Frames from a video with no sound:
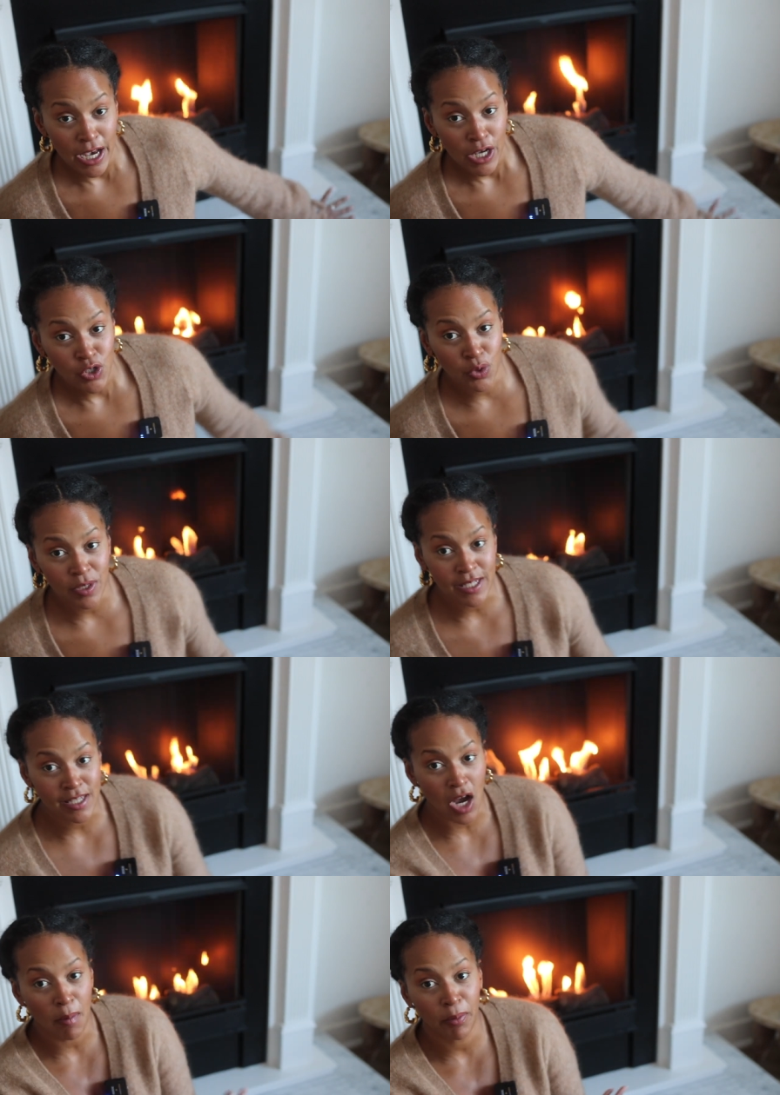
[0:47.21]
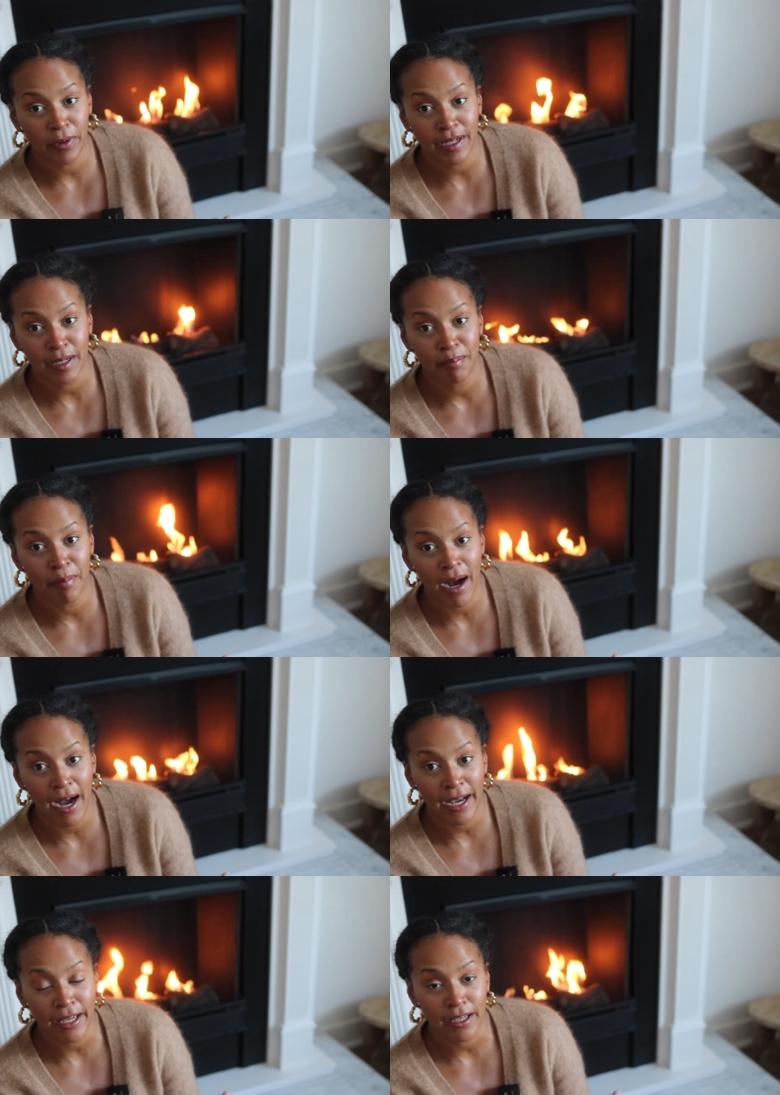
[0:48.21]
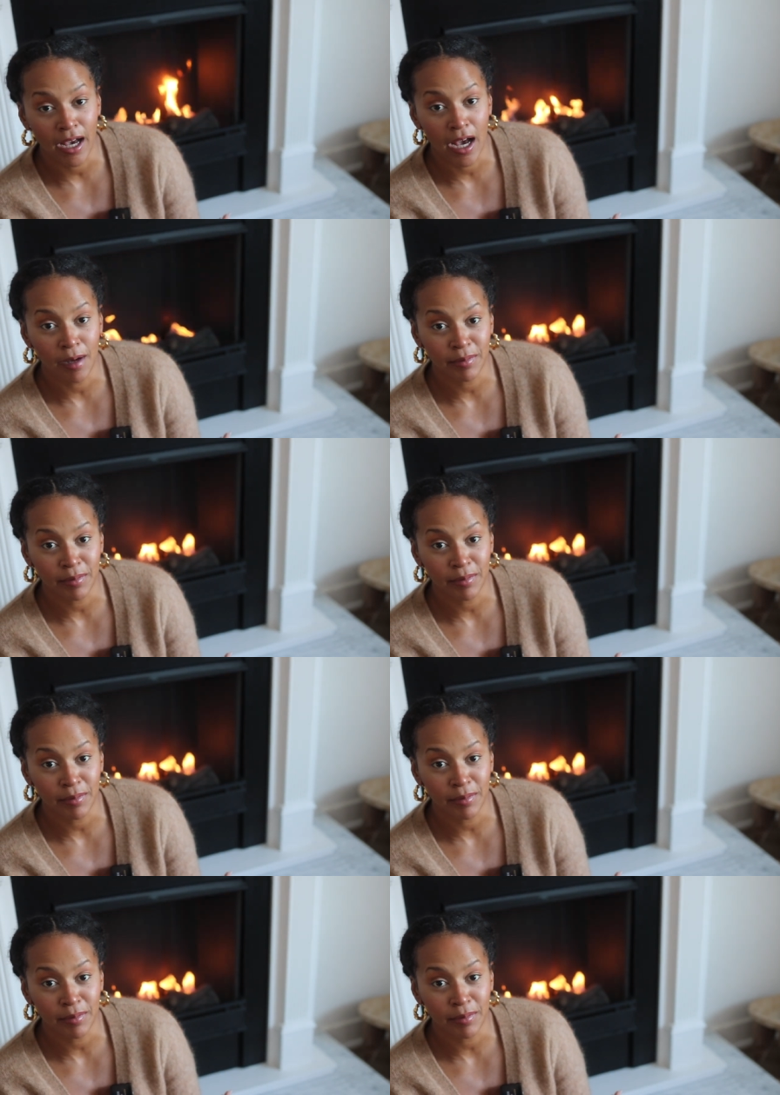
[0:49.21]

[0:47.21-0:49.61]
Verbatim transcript: So this is operated by um,